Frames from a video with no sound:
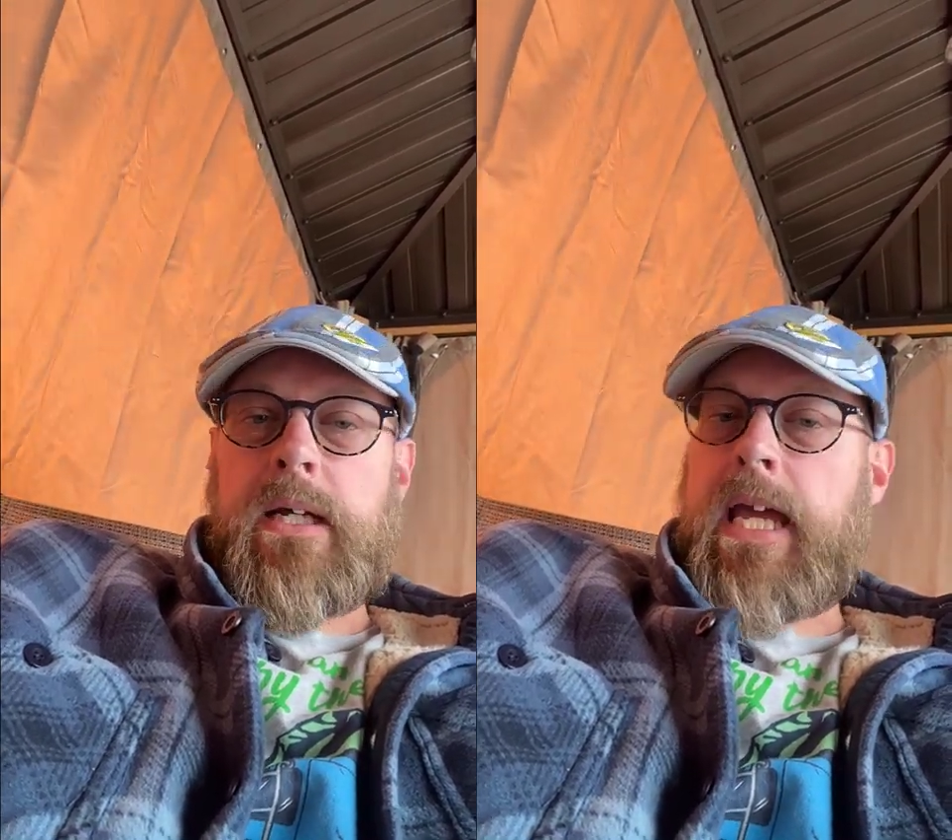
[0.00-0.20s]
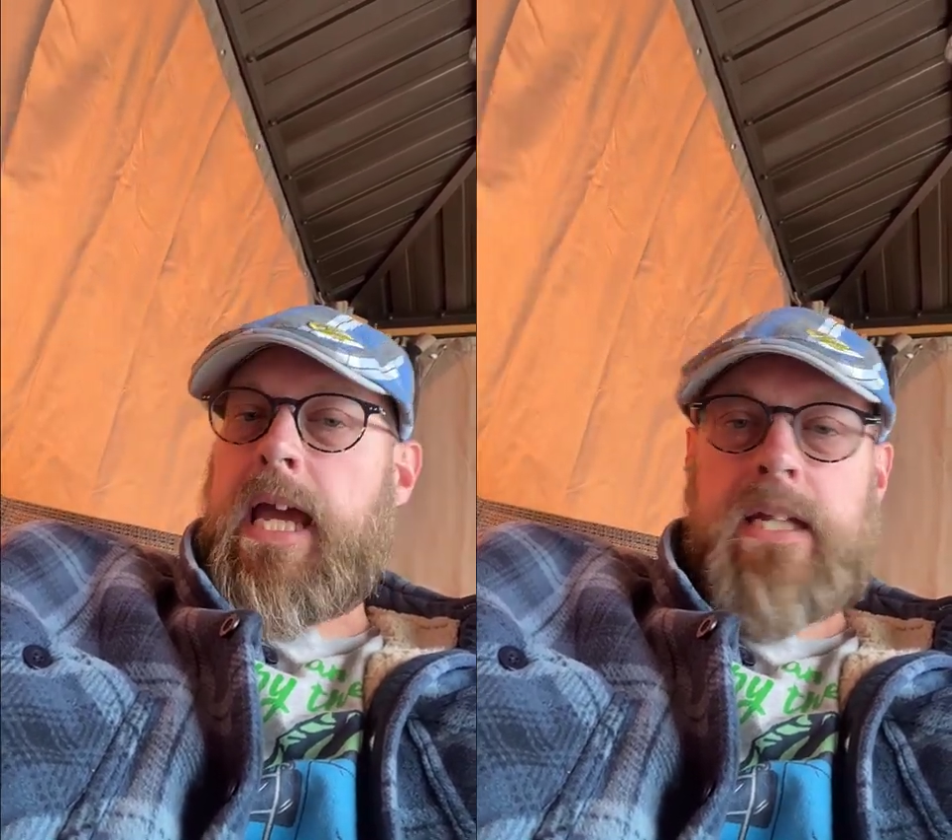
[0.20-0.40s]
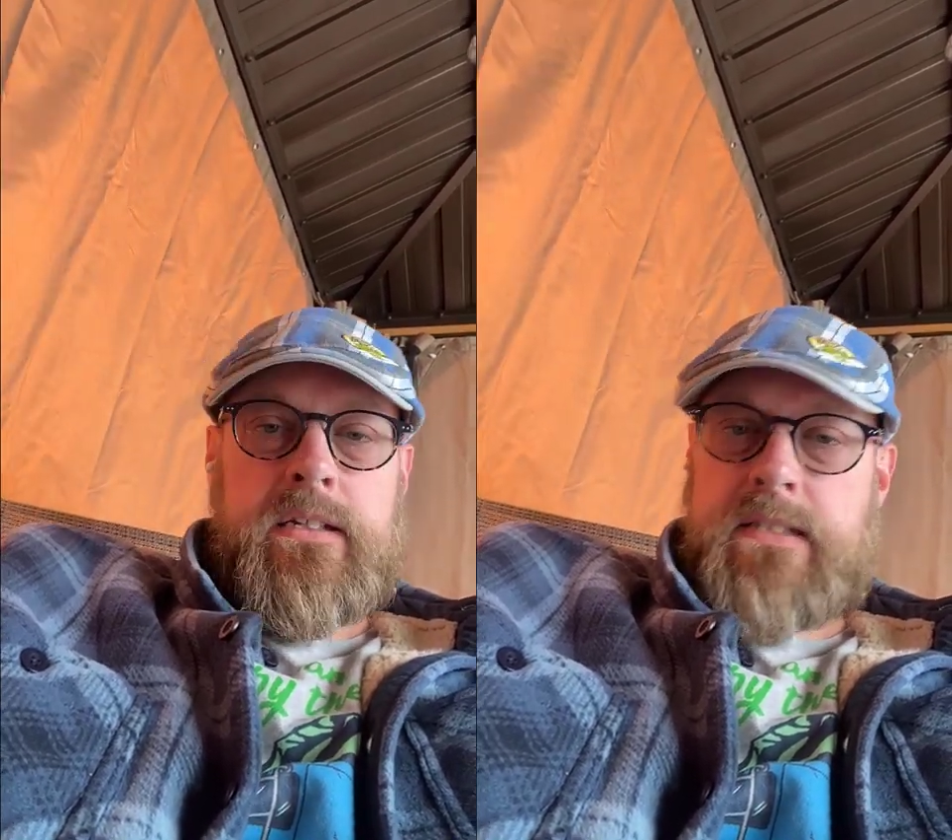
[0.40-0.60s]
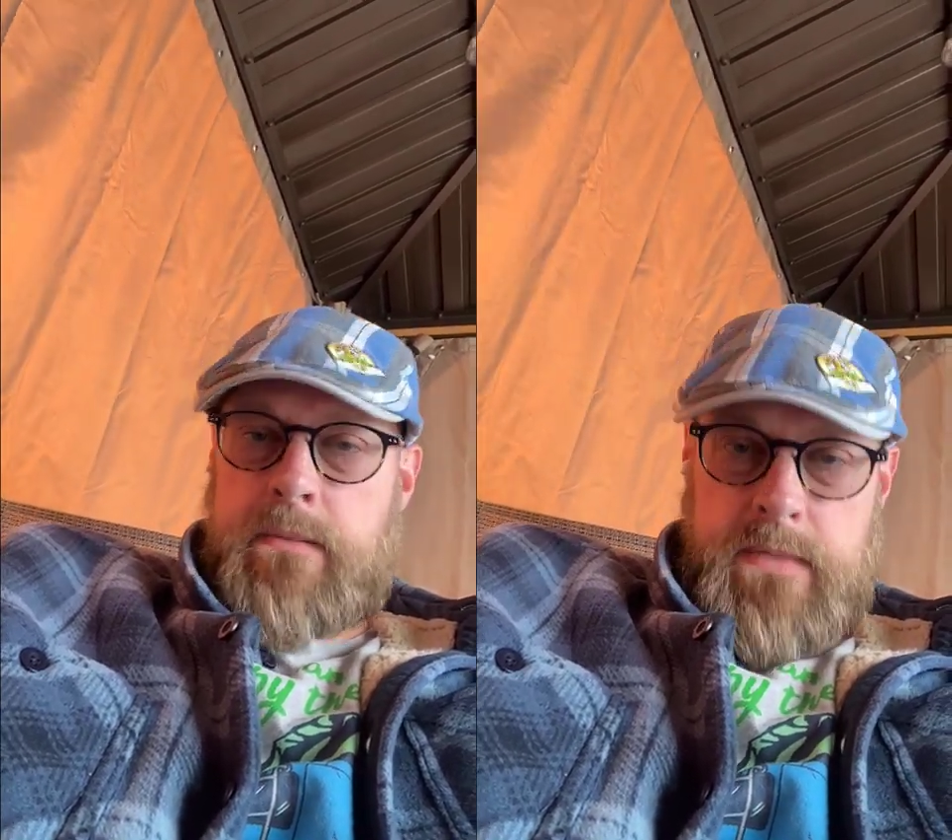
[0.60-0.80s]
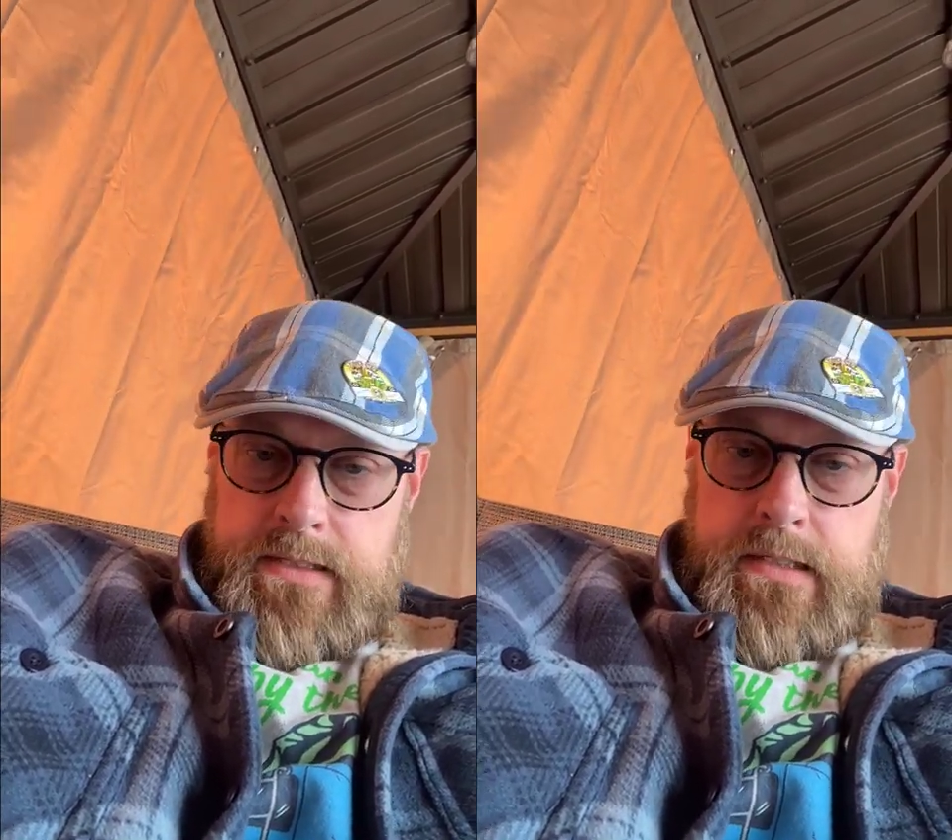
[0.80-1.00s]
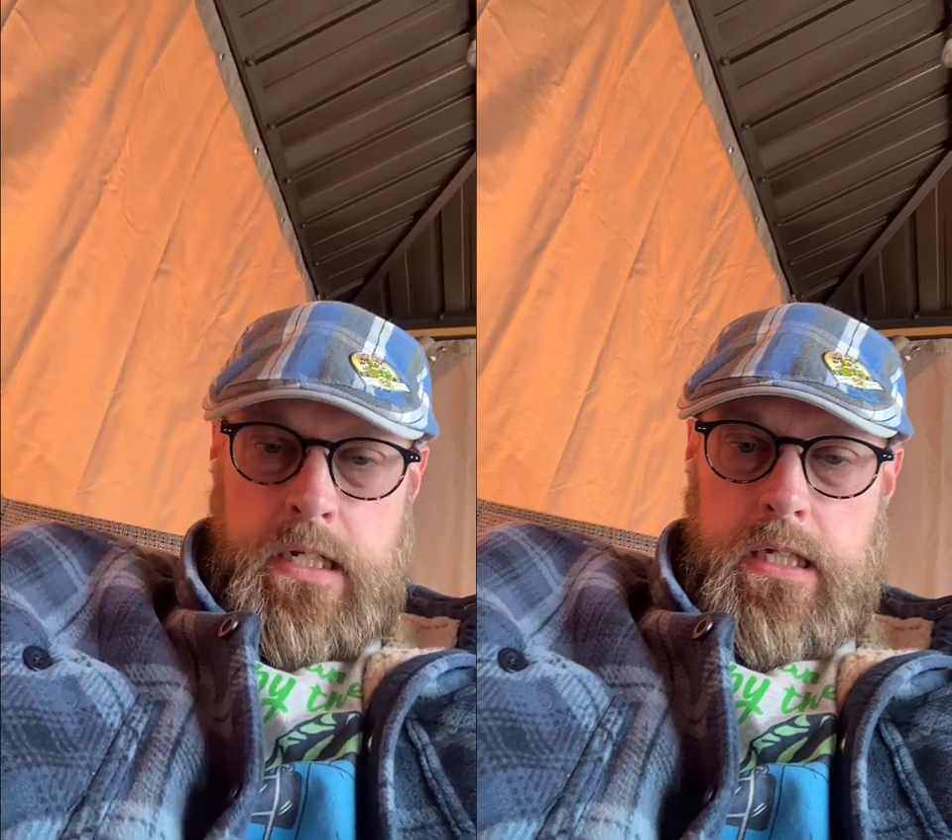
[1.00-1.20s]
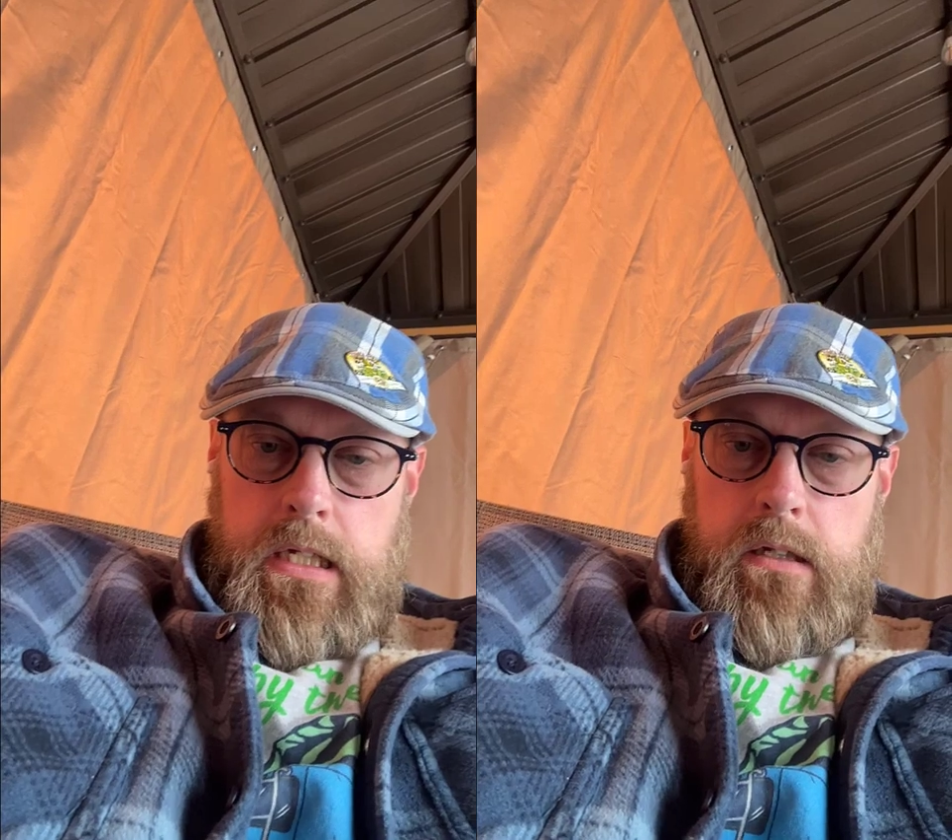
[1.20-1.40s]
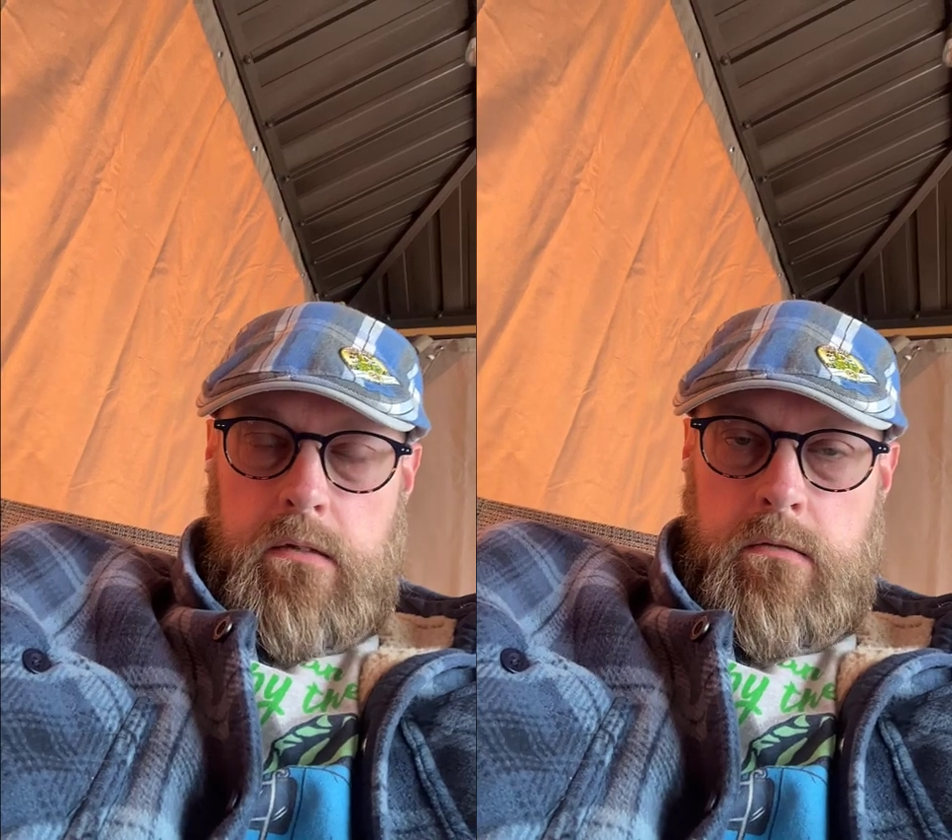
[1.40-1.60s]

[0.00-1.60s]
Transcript: a cat does something sneaky.